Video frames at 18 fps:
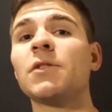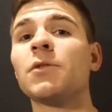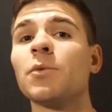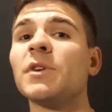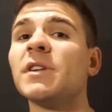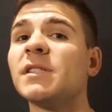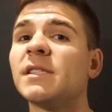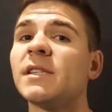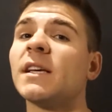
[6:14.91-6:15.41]

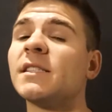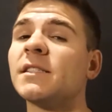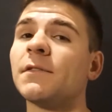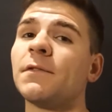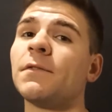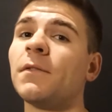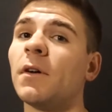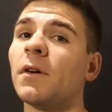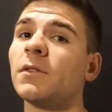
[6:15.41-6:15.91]
3 sets
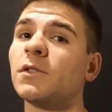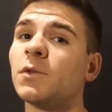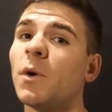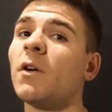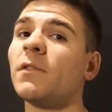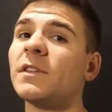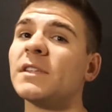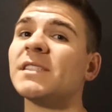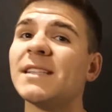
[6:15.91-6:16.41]
of
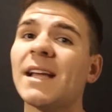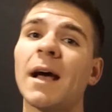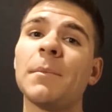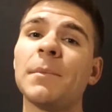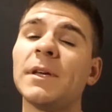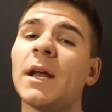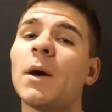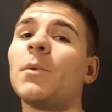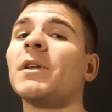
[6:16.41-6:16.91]
12 does
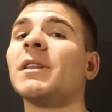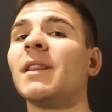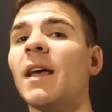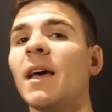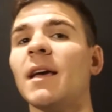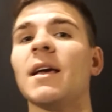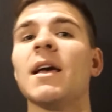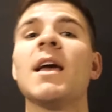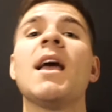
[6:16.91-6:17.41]
not mean I went
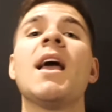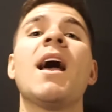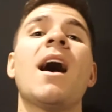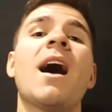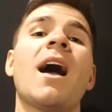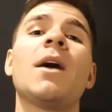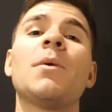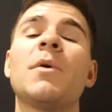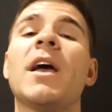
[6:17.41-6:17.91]
light.
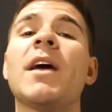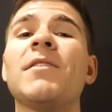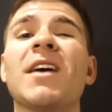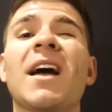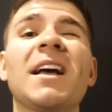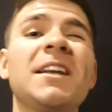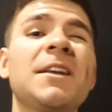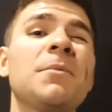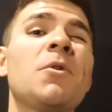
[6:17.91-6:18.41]
I went heavy.
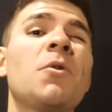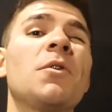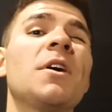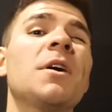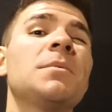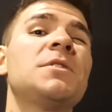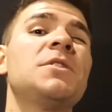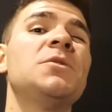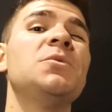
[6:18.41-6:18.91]
I ended up
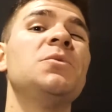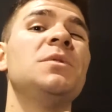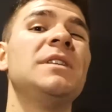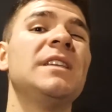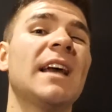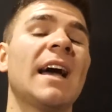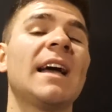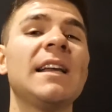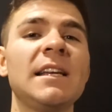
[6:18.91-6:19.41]
going up to
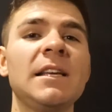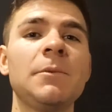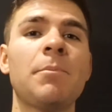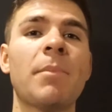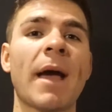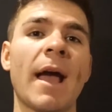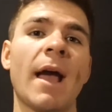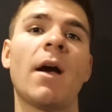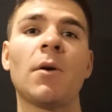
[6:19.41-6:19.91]

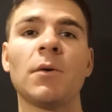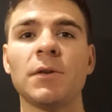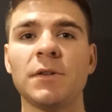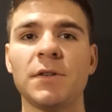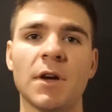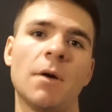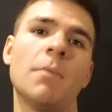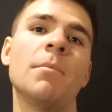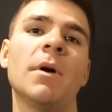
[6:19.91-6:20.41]

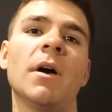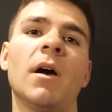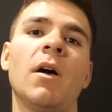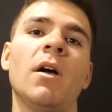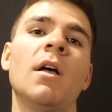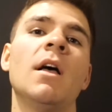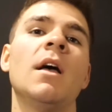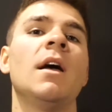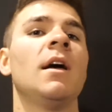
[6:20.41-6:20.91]
90-pound
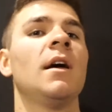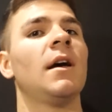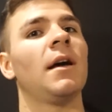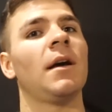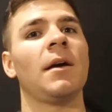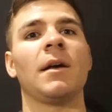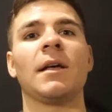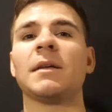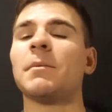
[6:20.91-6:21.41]
dumbbell.
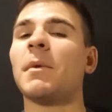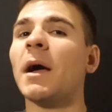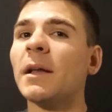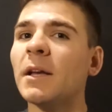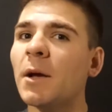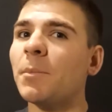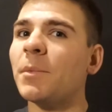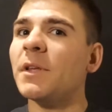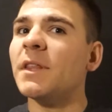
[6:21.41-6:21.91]
It might
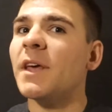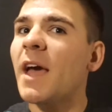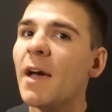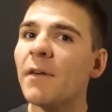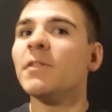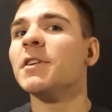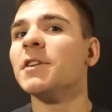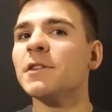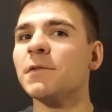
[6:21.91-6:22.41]
not be the
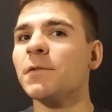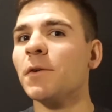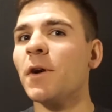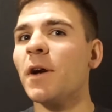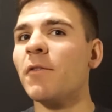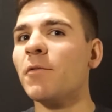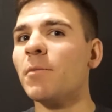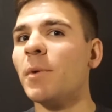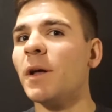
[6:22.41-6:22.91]
heaviest for
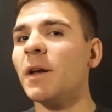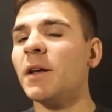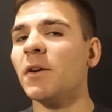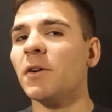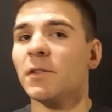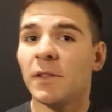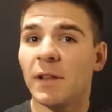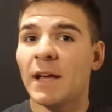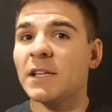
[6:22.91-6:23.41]
everybody
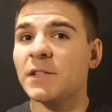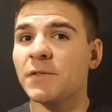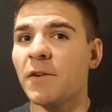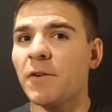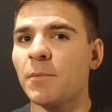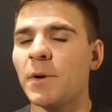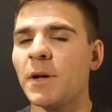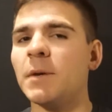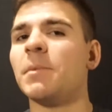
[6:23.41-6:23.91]
or the lightest for
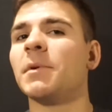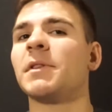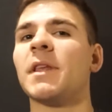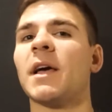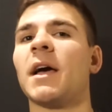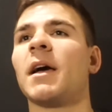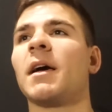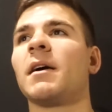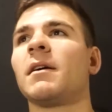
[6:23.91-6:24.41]
everybody, but
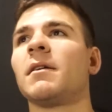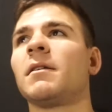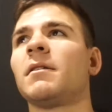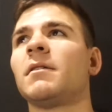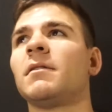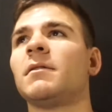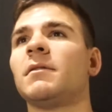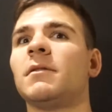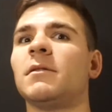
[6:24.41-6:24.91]

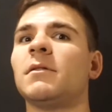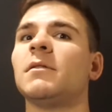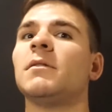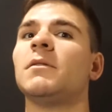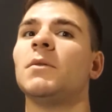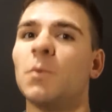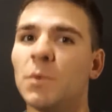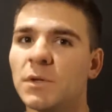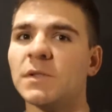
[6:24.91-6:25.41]
that
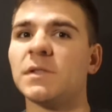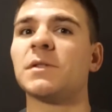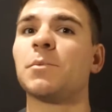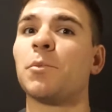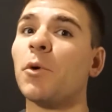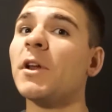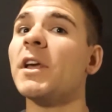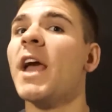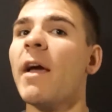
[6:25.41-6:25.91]
was
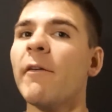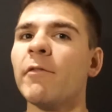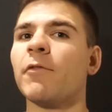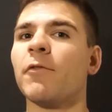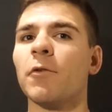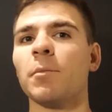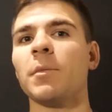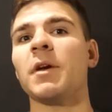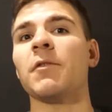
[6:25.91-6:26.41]
pretty heavy
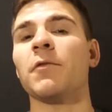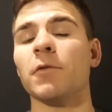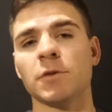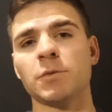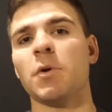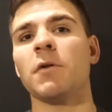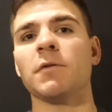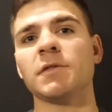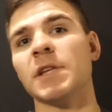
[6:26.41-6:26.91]
for me for
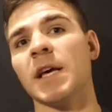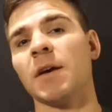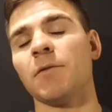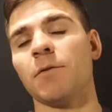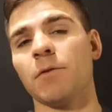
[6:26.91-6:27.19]
12